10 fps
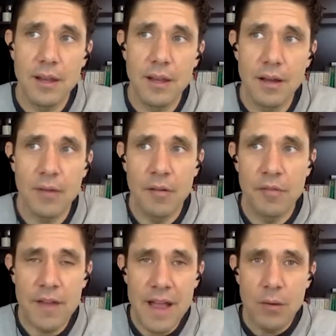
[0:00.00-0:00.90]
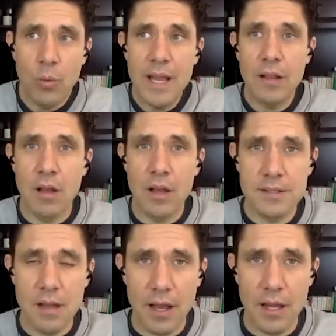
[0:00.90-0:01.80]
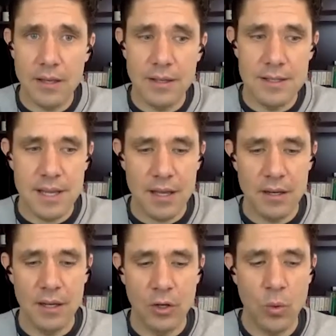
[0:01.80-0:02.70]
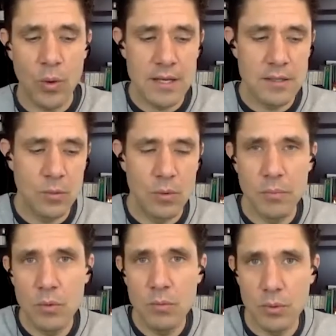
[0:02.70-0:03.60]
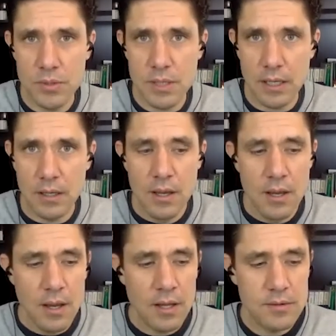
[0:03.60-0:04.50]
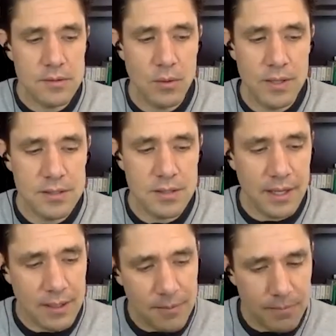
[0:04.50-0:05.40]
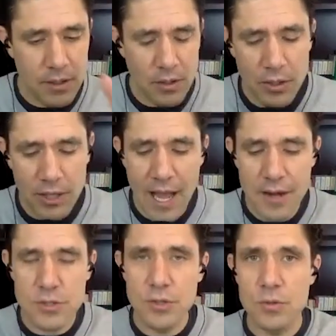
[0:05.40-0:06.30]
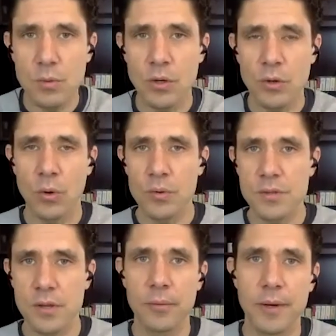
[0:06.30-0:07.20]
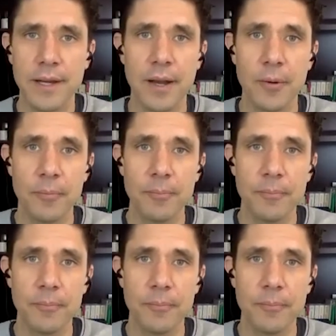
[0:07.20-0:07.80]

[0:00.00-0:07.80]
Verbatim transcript: a, a fat weight loss diet does not equate to immune boosting. And so it's like, you know, you got to choose what your goals are right now.